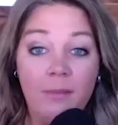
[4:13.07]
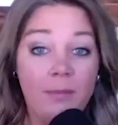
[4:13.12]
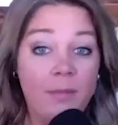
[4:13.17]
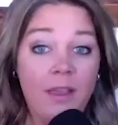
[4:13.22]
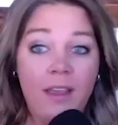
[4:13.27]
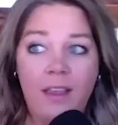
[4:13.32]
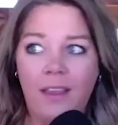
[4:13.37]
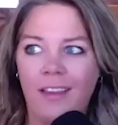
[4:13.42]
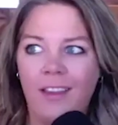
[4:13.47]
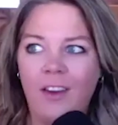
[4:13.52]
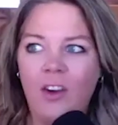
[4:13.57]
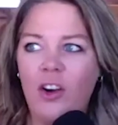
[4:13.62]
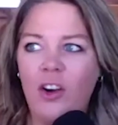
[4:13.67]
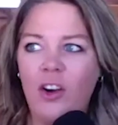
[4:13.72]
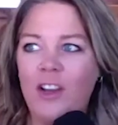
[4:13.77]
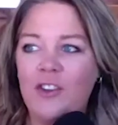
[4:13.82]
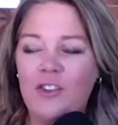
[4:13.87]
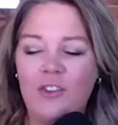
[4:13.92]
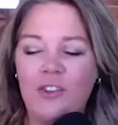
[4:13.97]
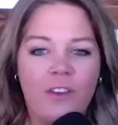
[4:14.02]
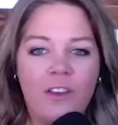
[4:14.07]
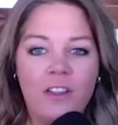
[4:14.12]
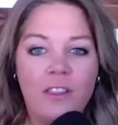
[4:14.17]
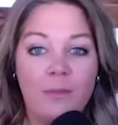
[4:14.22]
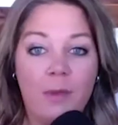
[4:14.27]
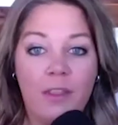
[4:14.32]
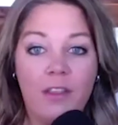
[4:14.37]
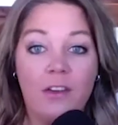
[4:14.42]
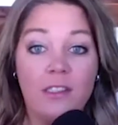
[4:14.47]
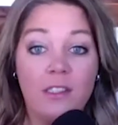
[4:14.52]
Yeah. My international falls
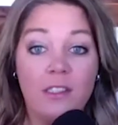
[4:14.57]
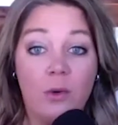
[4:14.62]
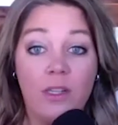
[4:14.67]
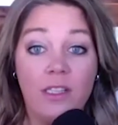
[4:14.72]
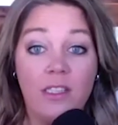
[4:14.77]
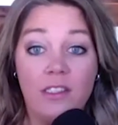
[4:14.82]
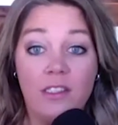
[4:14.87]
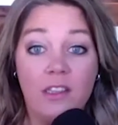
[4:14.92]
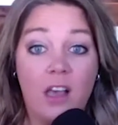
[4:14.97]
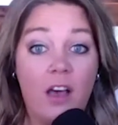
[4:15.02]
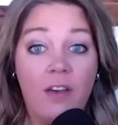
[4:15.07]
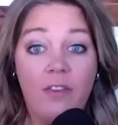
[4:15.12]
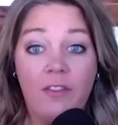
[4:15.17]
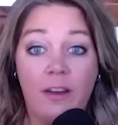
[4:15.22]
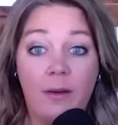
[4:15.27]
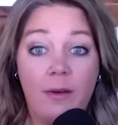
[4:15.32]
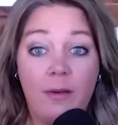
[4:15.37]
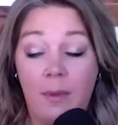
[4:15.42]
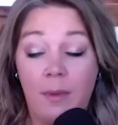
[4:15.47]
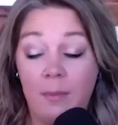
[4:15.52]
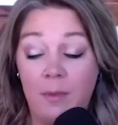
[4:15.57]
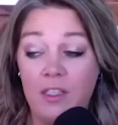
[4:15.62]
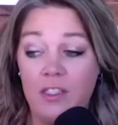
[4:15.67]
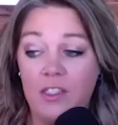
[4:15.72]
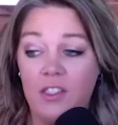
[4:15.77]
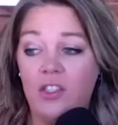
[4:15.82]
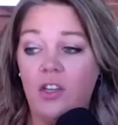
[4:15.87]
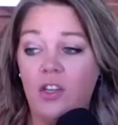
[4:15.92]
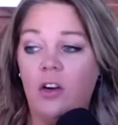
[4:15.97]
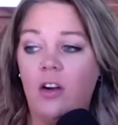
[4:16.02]
mother is going soft. I, am
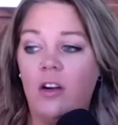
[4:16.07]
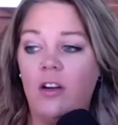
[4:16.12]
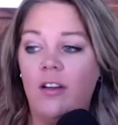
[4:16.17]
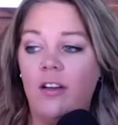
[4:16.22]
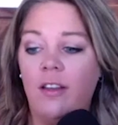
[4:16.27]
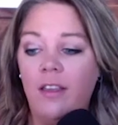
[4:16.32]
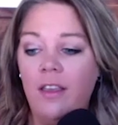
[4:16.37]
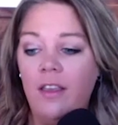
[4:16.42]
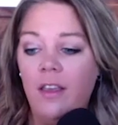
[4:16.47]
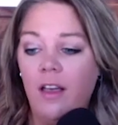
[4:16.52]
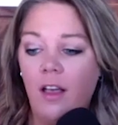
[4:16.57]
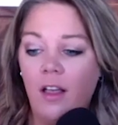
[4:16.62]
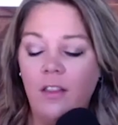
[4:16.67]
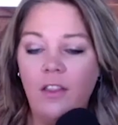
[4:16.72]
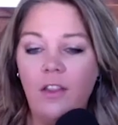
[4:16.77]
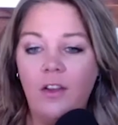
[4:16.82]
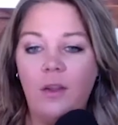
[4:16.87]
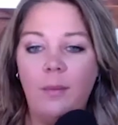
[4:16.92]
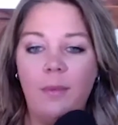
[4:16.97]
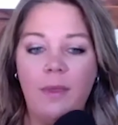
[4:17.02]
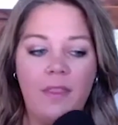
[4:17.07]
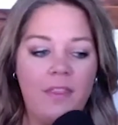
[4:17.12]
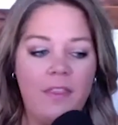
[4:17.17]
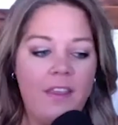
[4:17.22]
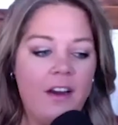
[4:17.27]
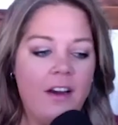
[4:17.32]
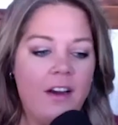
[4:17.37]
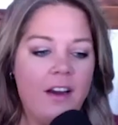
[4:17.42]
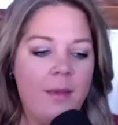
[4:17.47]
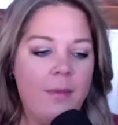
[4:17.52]
concerned a little bit
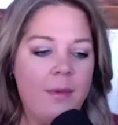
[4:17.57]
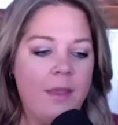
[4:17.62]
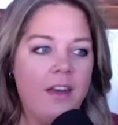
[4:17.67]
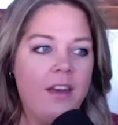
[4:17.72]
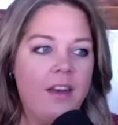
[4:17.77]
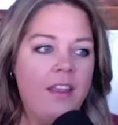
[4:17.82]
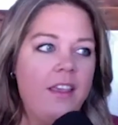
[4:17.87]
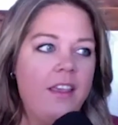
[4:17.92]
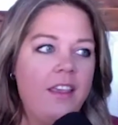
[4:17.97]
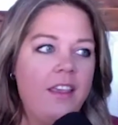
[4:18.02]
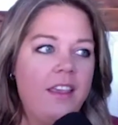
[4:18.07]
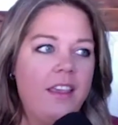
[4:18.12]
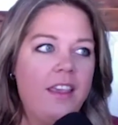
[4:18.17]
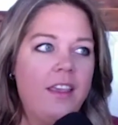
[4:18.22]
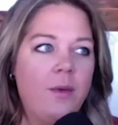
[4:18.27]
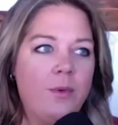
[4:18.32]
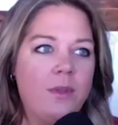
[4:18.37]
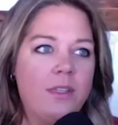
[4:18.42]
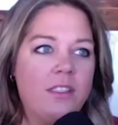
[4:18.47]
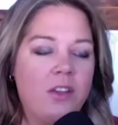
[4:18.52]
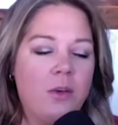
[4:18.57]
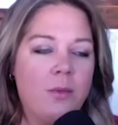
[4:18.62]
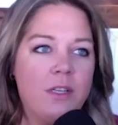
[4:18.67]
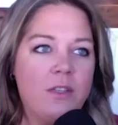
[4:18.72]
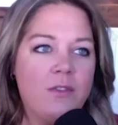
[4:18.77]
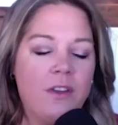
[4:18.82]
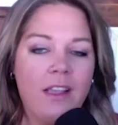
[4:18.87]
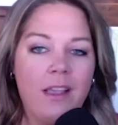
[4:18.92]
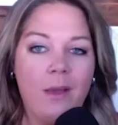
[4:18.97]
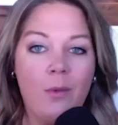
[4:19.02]
there. I mean, it was so much
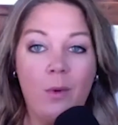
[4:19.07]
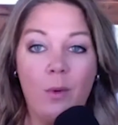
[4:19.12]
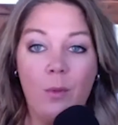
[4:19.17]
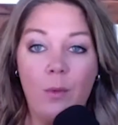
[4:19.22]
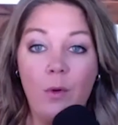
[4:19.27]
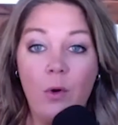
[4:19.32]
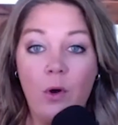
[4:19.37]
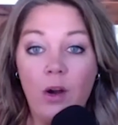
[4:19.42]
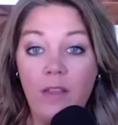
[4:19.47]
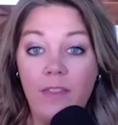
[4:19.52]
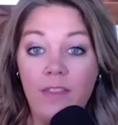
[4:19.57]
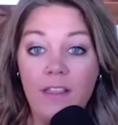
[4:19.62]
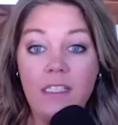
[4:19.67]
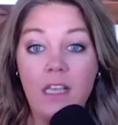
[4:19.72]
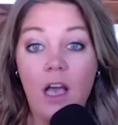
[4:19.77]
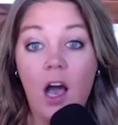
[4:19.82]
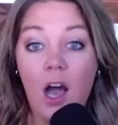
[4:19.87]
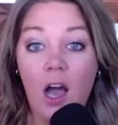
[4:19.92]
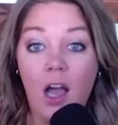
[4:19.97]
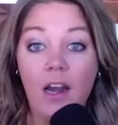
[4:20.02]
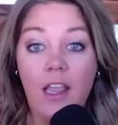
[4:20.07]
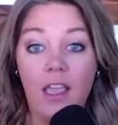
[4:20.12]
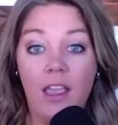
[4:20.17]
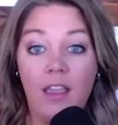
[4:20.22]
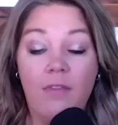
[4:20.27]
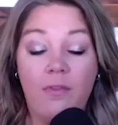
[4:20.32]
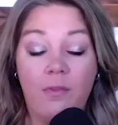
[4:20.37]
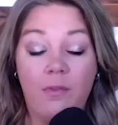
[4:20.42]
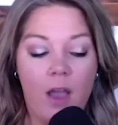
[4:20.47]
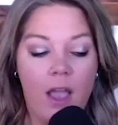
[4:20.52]
fun. Again, we're recording this on a
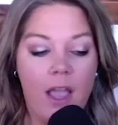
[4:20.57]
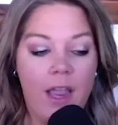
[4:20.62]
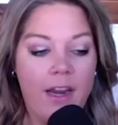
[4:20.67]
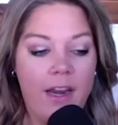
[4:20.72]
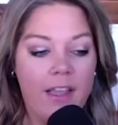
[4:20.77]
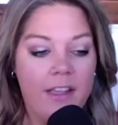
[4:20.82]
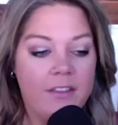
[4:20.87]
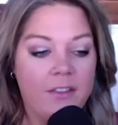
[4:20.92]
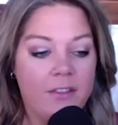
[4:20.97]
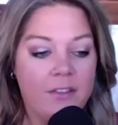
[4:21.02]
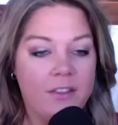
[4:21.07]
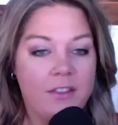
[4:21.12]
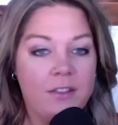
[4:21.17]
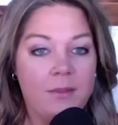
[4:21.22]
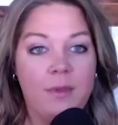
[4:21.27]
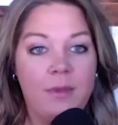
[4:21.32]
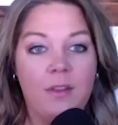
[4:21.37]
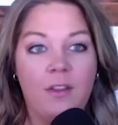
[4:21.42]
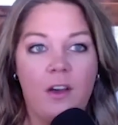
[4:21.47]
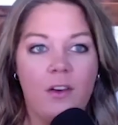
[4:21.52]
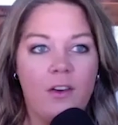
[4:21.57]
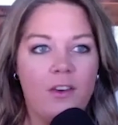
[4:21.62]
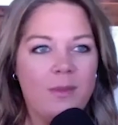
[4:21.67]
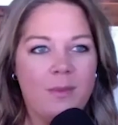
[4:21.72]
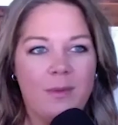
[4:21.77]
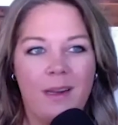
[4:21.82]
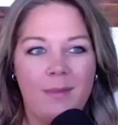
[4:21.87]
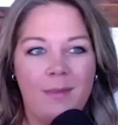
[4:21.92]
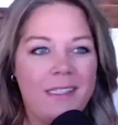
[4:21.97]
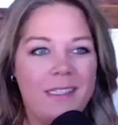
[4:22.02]
Friday, so this will be long news,
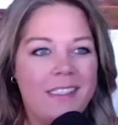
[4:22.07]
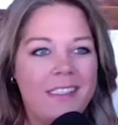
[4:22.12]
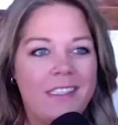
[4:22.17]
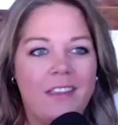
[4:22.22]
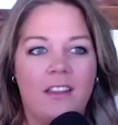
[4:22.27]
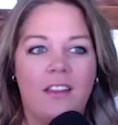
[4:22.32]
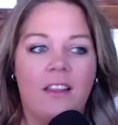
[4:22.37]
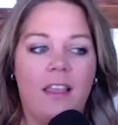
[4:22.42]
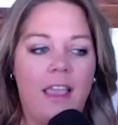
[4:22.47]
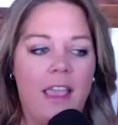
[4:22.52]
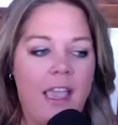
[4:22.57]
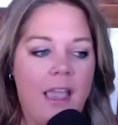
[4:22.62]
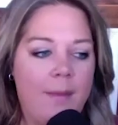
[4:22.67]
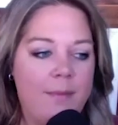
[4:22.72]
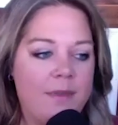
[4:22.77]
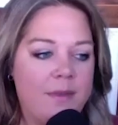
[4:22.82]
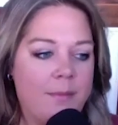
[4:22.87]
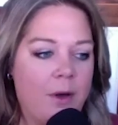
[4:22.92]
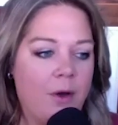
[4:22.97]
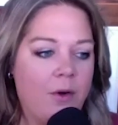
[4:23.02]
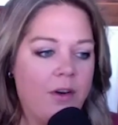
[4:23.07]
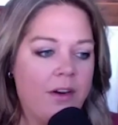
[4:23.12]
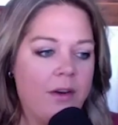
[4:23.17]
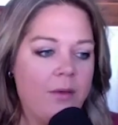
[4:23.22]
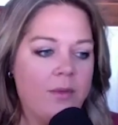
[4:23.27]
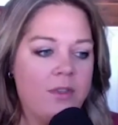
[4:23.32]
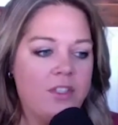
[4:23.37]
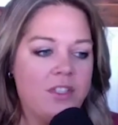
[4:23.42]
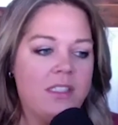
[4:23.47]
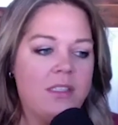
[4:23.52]
but I'm still amped about it. It
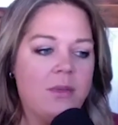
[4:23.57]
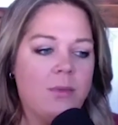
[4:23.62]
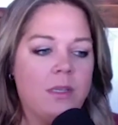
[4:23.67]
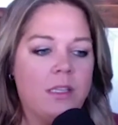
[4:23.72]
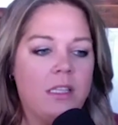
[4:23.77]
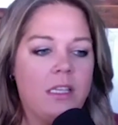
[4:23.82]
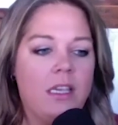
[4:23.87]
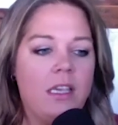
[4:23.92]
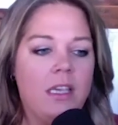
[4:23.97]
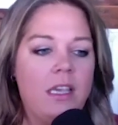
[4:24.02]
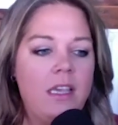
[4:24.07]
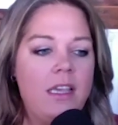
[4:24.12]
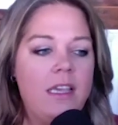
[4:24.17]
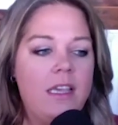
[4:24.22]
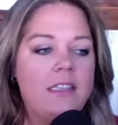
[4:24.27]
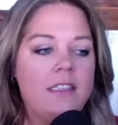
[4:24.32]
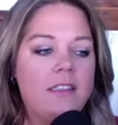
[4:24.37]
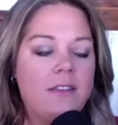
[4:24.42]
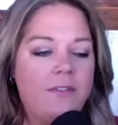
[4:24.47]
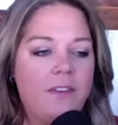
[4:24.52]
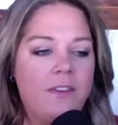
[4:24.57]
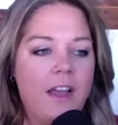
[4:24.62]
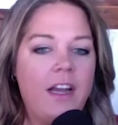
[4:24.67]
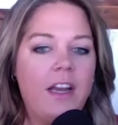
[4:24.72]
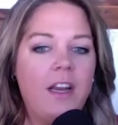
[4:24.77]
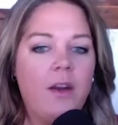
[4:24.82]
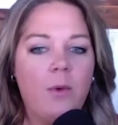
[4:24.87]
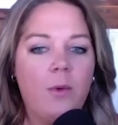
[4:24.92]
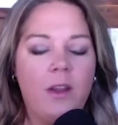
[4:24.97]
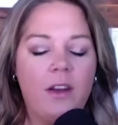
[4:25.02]
was just a really
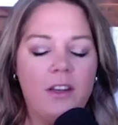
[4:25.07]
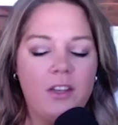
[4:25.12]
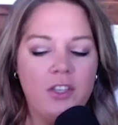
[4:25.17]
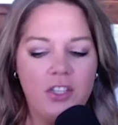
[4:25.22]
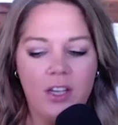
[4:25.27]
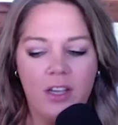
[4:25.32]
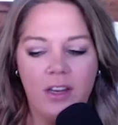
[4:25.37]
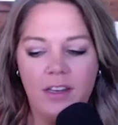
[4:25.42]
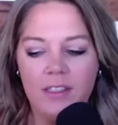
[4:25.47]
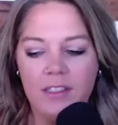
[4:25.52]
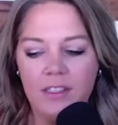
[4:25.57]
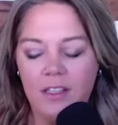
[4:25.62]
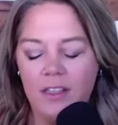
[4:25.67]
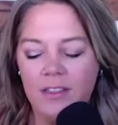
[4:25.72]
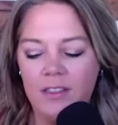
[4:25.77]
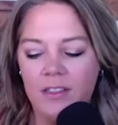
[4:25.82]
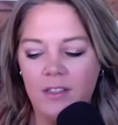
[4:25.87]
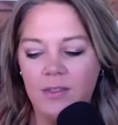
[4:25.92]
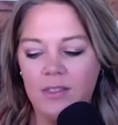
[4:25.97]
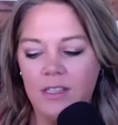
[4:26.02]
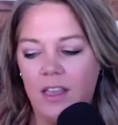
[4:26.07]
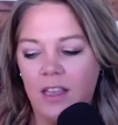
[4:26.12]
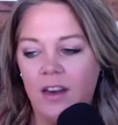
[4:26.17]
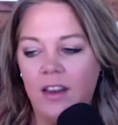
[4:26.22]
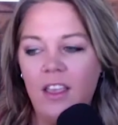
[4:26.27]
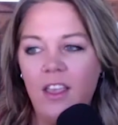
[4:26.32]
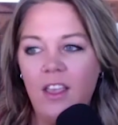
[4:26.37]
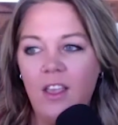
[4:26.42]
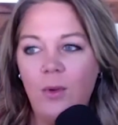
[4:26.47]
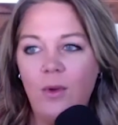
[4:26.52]
defining win. And Judd, as, as you said,
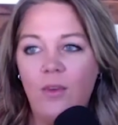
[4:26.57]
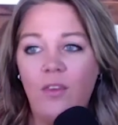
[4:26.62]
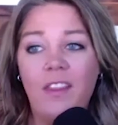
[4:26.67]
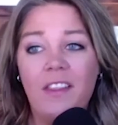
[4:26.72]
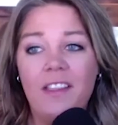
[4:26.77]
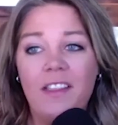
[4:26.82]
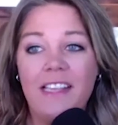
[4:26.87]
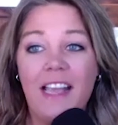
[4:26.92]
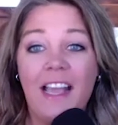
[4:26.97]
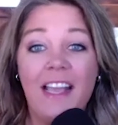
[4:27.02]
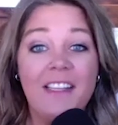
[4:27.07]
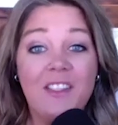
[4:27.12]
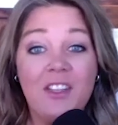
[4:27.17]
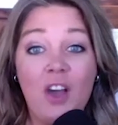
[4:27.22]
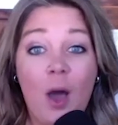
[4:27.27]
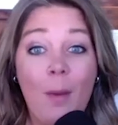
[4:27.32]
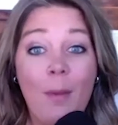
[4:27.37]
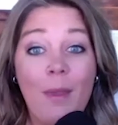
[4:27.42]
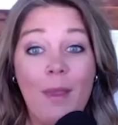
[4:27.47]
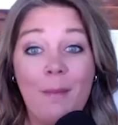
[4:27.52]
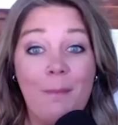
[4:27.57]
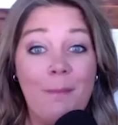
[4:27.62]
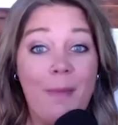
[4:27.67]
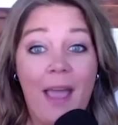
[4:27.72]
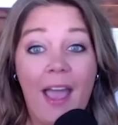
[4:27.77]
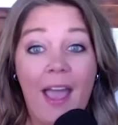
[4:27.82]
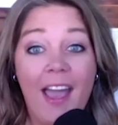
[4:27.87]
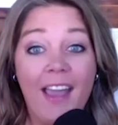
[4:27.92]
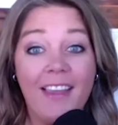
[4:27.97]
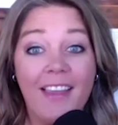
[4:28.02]
you have all these guys coming
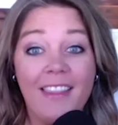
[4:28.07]
back.